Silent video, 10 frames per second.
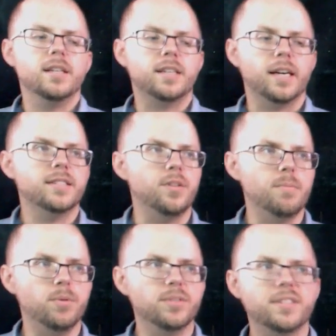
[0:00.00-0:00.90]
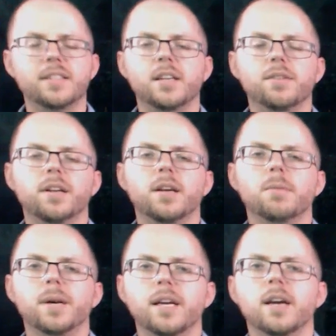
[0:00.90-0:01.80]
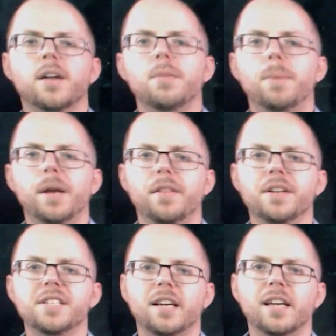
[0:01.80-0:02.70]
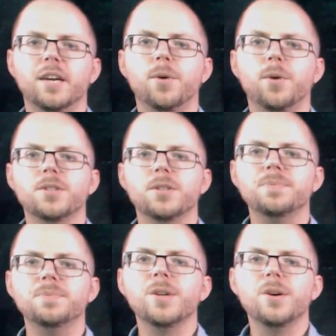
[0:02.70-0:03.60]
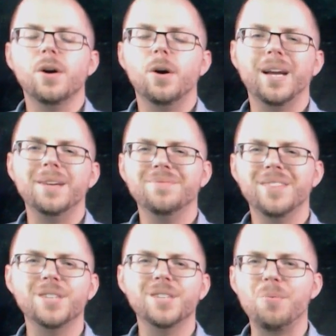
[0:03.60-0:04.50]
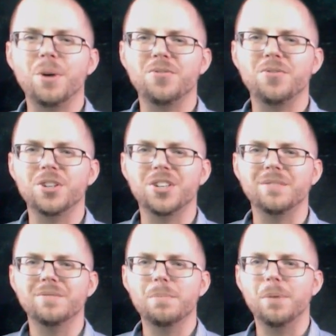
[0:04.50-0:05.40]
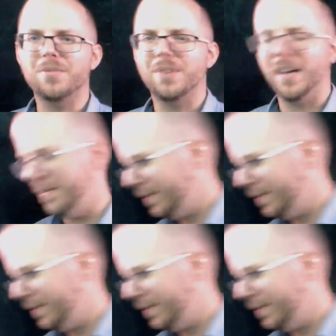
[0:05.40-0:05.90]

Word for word: Okay, so the more sensitive it can be, the better the technique works. Okay, thanks very much for watching. Bye for now.